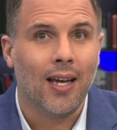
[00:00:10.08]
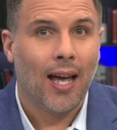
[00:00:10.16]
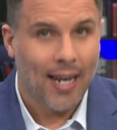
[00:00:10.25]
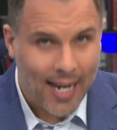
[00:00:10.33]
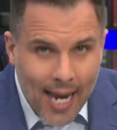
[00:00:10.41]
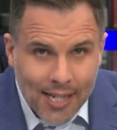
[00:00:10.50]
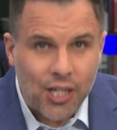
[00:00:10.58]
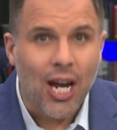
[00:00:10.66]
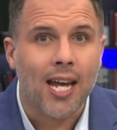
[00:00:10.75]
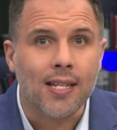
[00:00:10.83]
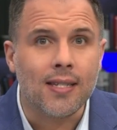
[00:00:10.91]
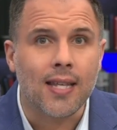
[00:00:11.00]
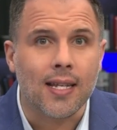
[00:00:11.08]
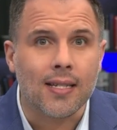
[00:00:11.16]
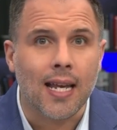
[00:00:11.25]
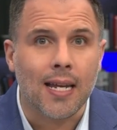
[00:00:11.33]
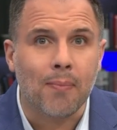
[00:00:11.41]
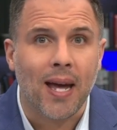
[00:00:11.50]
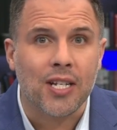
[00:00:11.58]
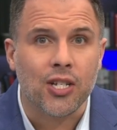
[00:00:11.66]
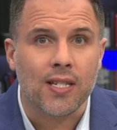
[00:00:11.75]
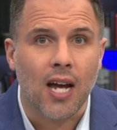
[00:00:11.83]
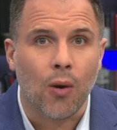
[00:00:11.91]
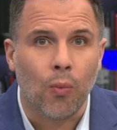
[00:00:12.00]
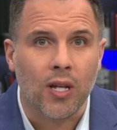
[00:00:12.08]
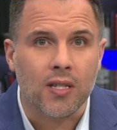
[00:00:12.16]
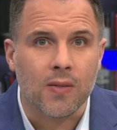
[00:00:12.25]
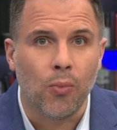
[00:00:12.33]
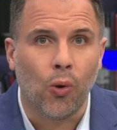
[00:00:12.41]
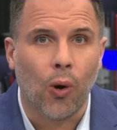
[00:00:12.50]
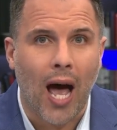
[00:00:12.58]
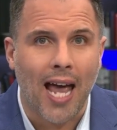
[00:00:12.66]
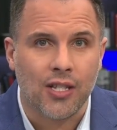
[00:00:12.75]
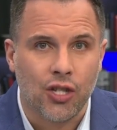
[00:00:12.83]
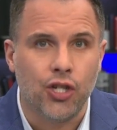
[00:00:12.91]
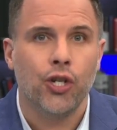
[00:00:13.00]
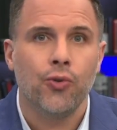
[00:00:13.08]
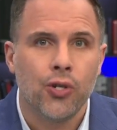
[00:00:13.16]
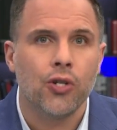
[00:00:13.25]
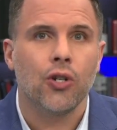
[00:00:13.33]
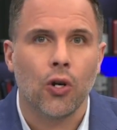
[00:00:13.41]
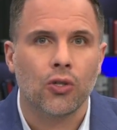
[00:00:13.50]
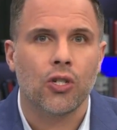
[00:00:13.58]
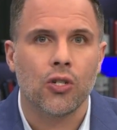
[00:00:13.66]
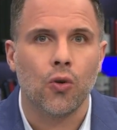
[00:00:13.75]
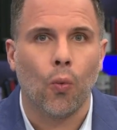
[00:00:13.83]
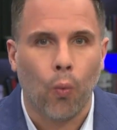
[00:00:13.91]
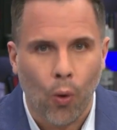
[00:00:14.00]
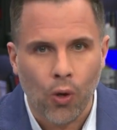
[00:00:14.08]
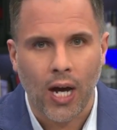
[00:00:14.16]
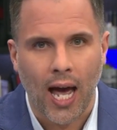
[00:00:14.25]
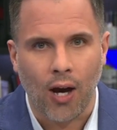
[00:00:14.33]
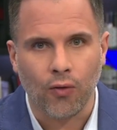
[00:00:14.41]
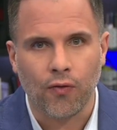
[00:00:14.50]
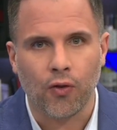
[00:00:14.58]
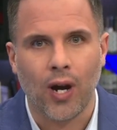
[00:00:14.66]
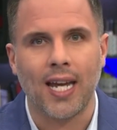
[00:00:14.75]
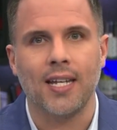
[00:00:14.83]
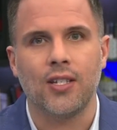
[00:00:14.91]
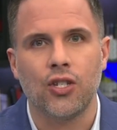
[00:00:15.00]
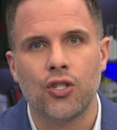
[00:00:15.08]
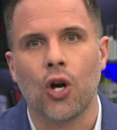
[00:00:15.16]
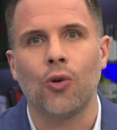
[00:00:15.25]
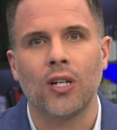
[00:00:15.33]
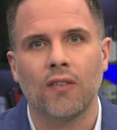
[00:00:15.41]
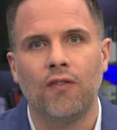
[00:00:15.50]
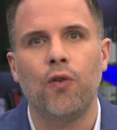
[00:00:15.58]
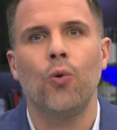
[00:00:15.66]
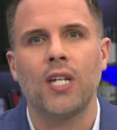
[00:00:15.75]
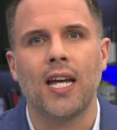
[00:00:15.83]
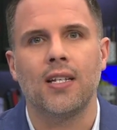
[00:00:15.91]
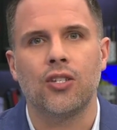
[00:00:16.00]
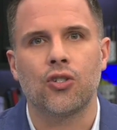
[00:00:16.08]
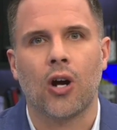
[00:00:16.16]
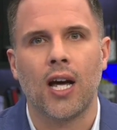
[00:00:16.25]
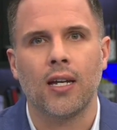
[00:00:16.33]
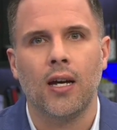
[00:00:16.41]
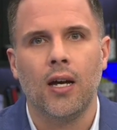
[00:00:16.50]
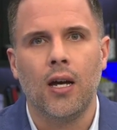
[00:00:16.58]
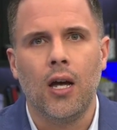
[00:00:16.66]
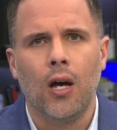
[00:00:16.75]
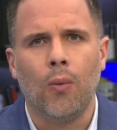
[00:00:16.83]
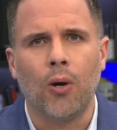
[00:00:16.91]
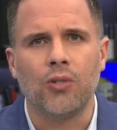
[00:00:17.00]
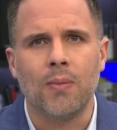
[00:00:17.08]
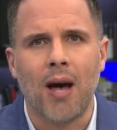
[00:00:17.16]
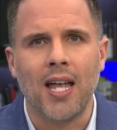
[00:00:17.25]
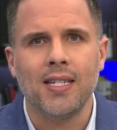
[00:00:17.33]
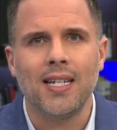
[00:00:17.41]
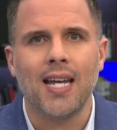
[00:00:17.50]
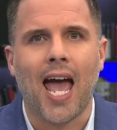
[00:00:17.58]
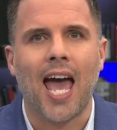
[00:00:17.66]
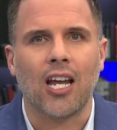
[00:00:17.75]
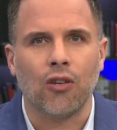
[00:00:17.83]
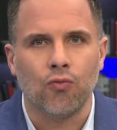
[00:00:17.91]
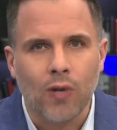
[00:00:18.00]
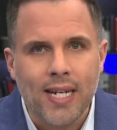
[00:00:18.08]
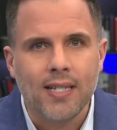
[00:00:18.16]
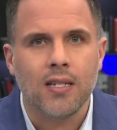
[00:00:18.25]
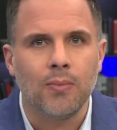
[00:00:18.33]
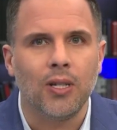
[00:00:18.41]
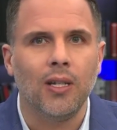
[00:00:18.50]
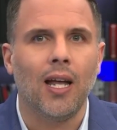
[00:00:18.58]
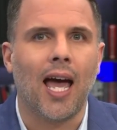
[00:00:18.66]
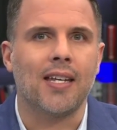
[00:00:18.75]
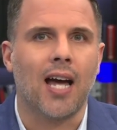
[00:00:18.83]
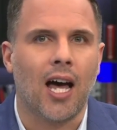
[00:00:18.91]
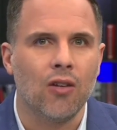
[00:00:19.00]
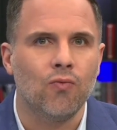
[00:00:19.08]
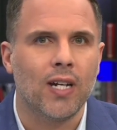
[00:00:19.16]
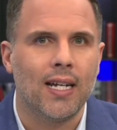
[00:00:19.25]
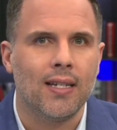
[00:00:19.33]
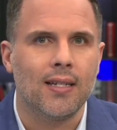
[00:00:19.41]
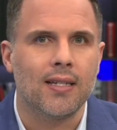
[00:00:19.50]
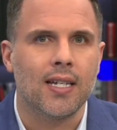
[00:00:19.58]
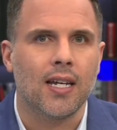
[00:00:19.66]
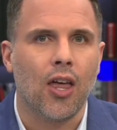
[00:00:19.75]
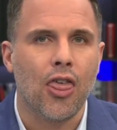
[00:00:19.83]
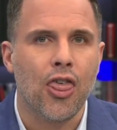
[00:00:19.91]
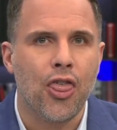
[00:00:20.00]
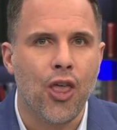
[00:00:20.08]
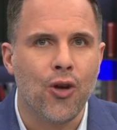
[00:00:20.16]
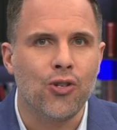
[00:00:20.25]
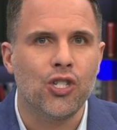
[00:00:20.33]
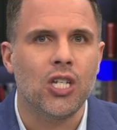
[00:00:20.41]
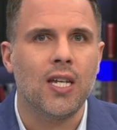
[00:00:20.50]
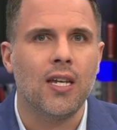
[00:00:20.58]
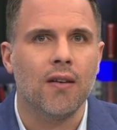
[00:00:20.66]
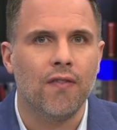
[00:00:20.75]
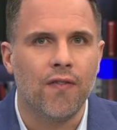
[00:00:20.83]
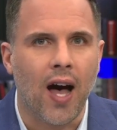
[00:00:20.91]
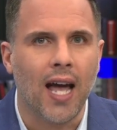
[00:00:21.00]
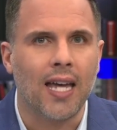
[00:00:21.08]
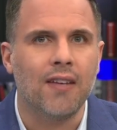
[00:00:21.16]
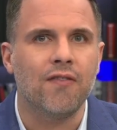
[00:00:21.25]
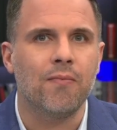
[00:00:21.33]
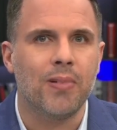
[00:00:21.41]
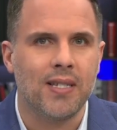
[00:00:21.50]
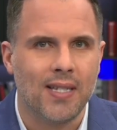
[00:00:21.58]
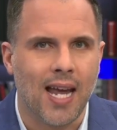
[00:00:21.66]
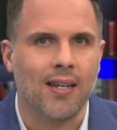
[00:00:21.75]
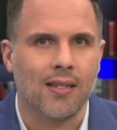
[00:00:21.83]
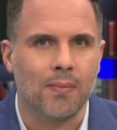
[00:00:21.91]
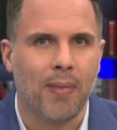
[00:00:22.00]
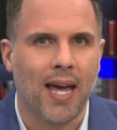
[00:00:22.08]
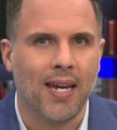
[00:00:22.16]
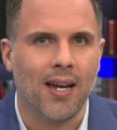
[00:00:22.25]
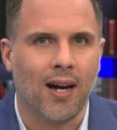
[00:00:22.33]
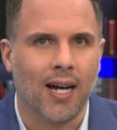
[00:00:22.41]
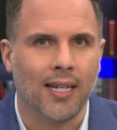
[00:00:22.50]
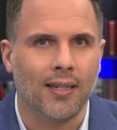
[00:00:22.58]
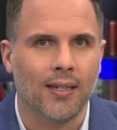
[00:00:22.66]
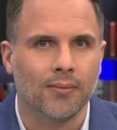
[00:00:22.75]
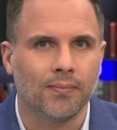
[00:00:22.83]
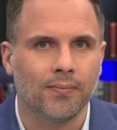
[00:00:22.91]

An NHS that is letting patients down once more as junior doctors walk out for a historic four day strike while demanding an unreasonable and unrealistic 35% pay hike.